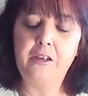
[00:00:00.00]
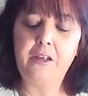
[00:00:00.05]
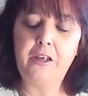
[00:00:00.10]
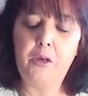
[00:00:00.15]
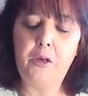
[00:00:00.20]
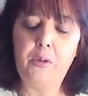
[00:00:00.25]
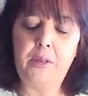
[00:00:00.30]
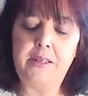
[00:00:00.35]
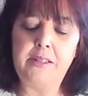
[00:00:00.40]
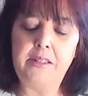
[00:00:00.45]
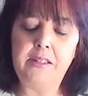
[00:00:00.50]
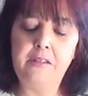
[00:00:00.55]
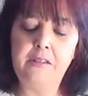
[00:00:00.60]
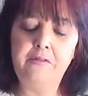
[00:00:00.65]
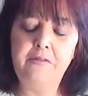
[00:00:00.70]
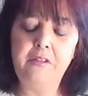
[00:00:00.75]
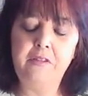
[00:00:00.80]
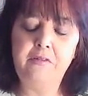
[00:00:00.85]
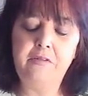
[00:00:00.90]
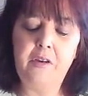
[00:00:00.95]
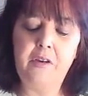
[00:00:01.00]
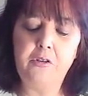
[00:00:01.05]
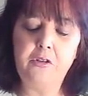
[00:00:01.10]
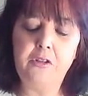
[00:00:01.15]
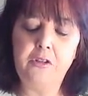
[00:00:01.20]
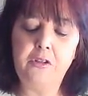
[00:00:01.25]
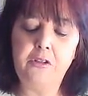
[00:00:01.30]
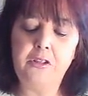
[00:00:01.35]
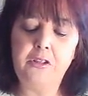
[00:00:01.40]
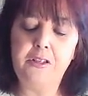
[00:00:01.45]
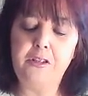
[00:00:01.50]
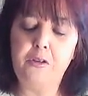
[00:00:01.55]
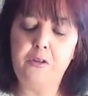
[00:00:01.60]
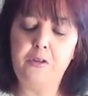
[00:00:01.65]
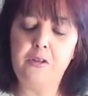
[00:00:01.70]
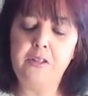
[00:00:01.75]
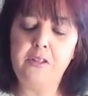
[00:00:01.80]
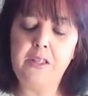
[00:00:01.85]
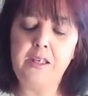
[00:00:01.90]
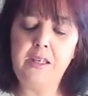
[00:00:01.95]
cohesive devotion to
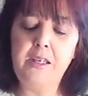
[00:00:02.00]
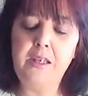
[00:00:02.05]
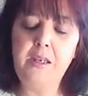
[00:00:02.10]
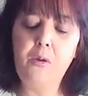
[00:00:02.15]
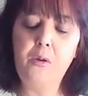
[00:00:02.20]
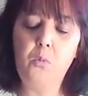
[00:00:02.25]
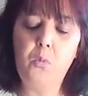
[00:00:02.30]
unity,